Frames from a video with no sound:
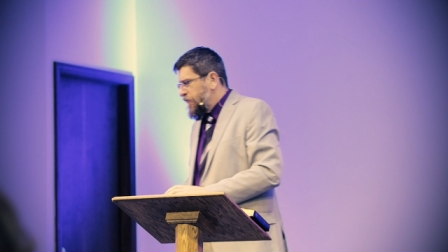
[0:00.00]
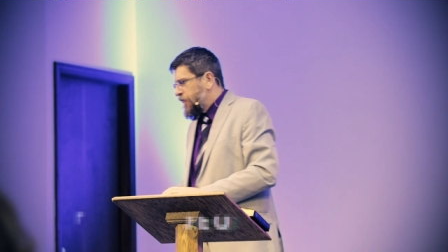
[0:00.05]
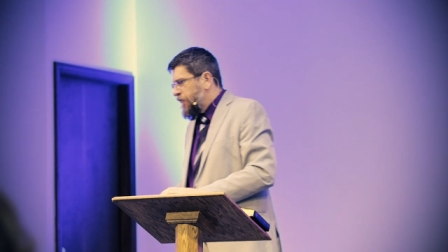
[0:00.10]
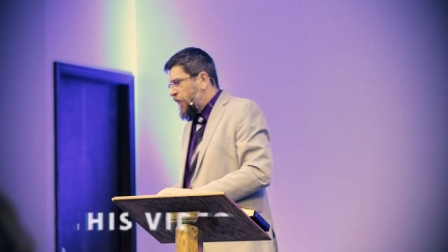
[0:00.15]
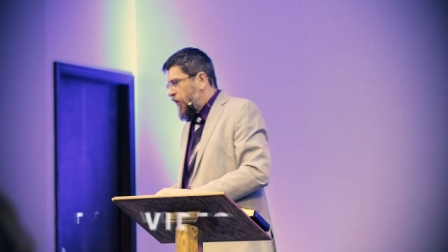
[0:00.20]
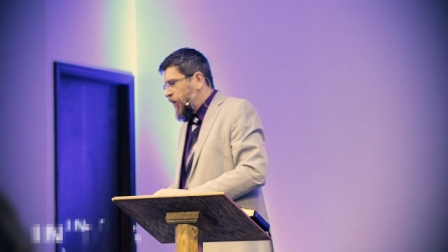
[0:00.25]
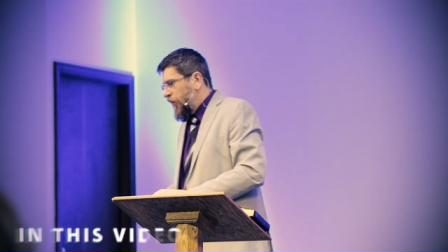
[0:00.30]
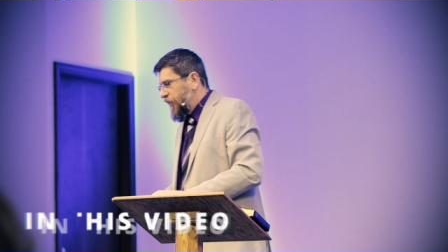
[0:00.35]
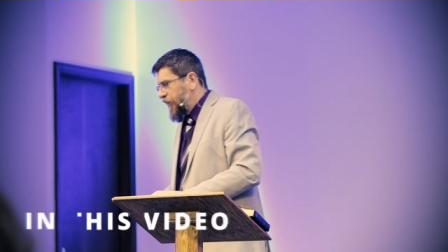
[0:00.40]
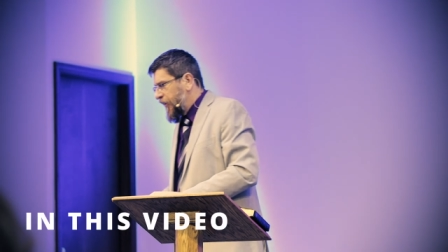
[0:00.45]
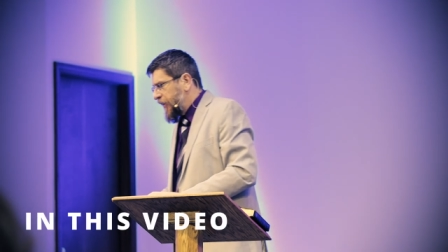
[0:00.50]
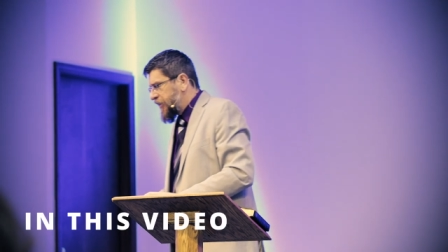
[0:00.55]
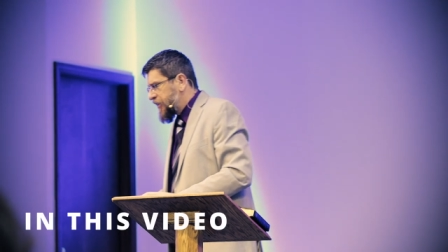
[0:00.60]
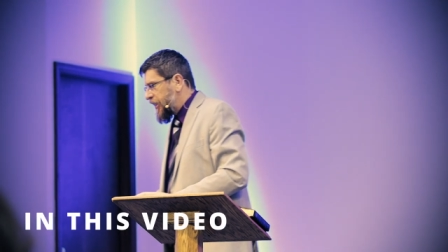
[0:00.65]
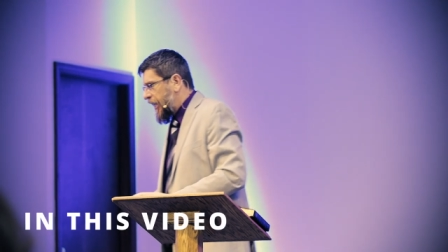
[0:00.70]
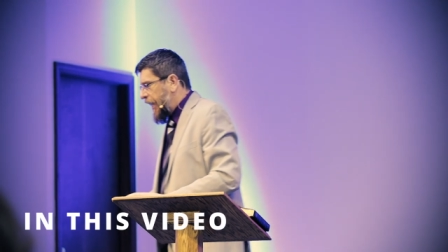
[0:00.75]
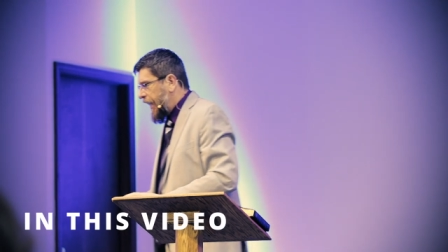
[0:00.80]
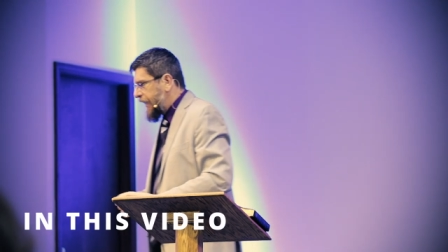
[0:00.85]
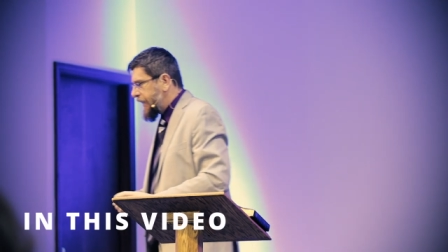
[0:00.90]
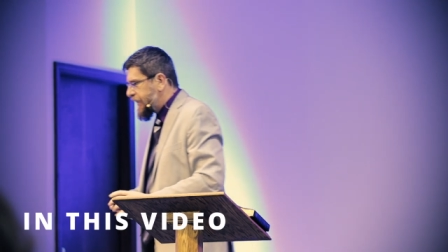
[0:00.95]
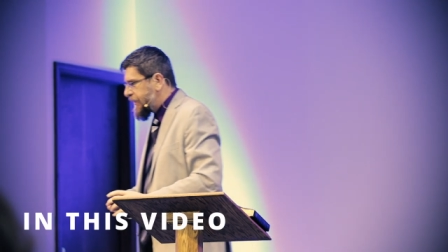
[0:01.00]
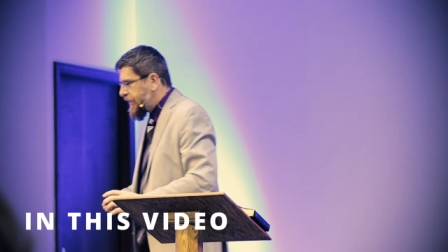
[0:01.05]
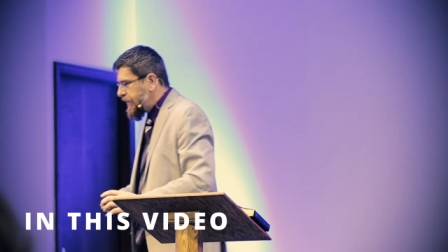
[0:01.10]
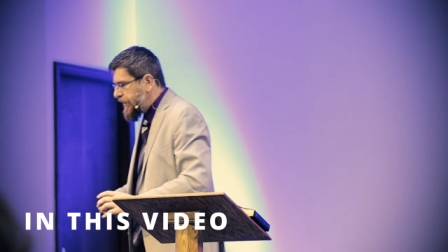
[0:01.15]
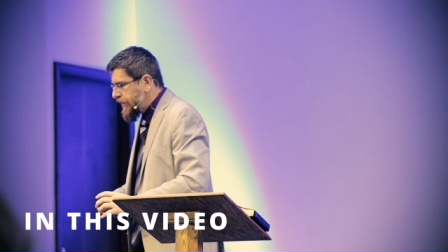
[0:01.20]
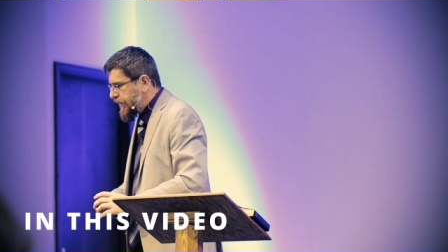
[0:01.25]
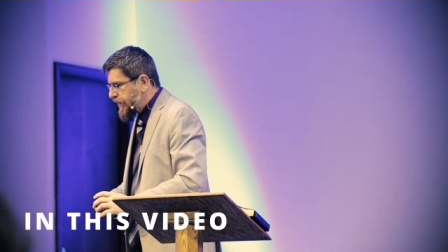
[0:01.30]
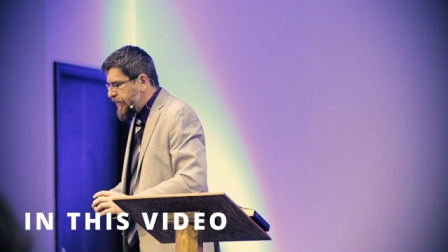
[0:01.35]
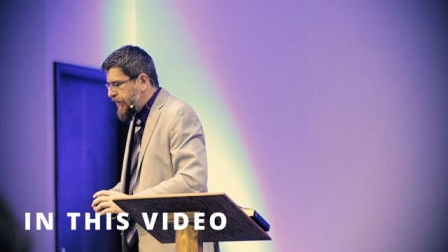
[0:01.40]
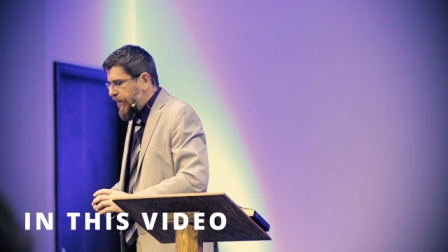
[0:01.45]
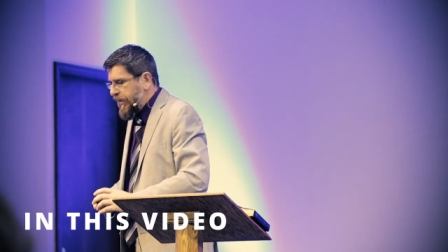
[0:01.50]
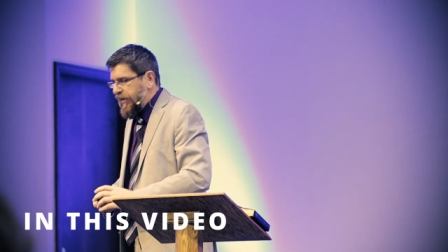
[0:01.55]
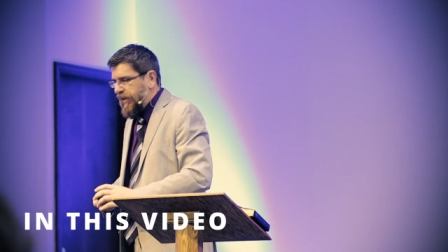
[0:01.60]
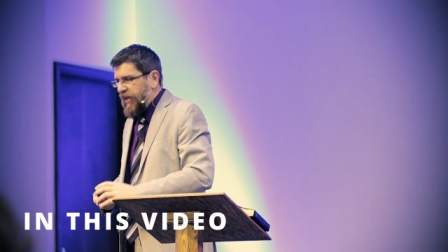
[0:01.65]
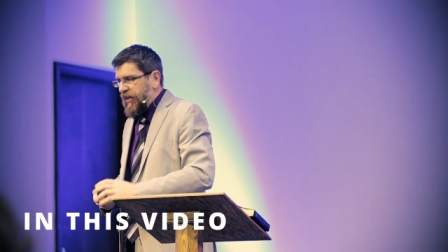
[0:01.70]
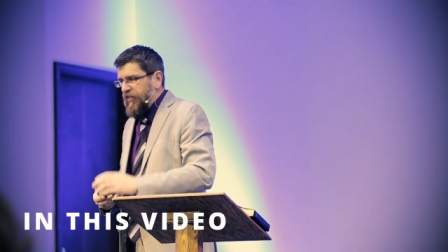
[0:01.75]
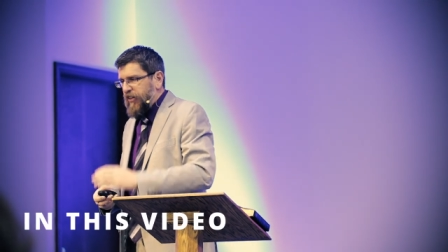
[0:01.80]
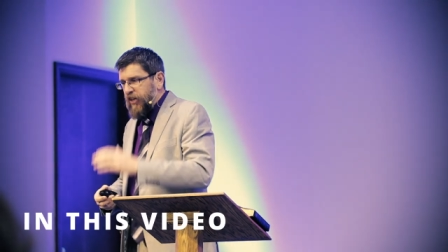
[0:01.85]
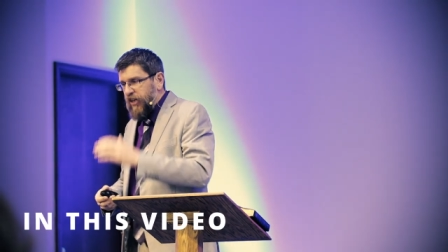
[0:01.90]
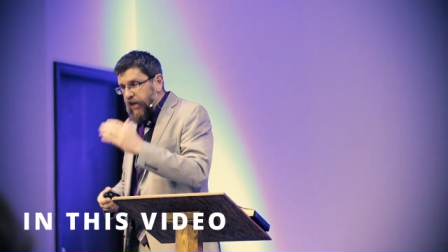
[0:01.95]
We've fallen to this idea
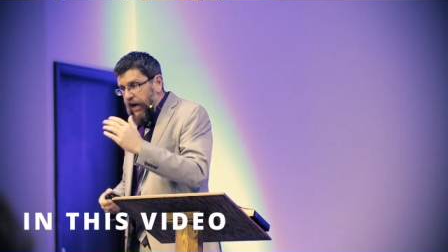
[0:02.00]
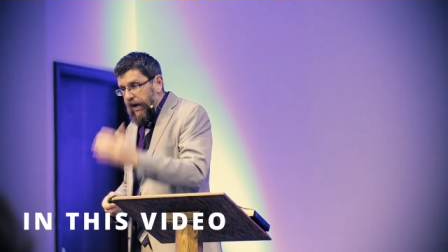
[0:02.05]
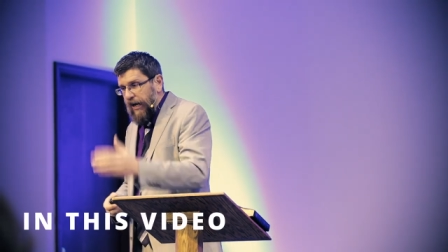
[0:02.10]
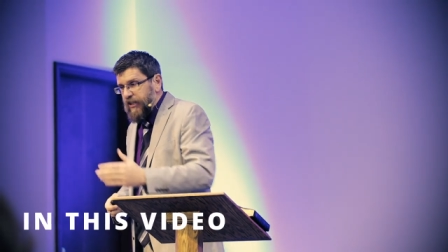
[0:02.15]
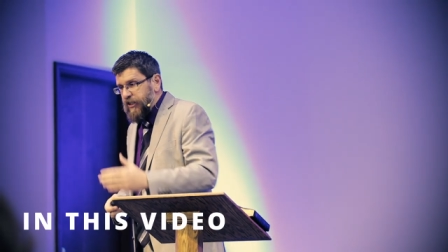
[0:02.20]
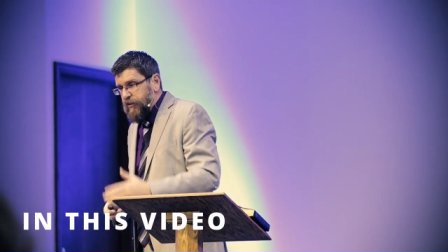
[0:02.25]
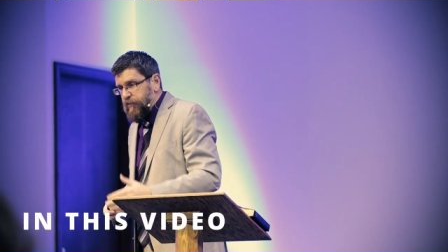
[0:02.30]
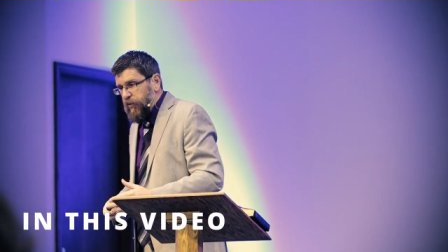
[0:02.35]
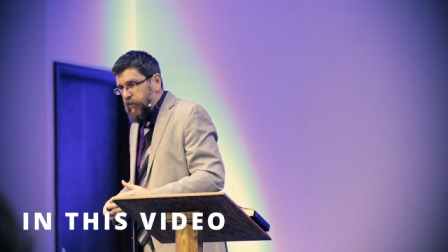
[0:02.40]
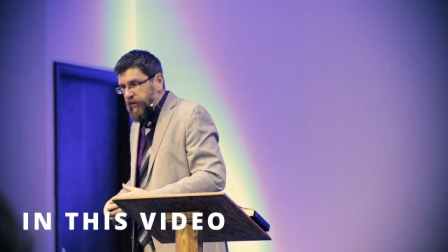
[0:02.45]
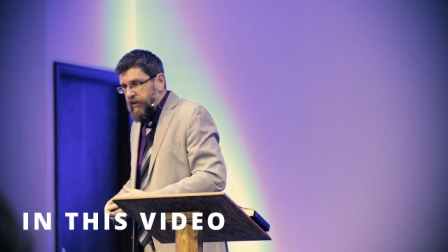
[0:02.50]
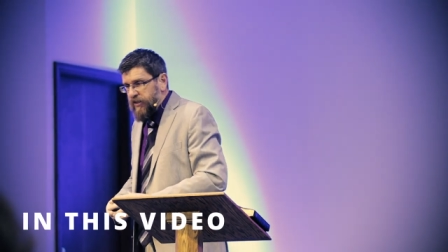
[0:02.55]
that the gospel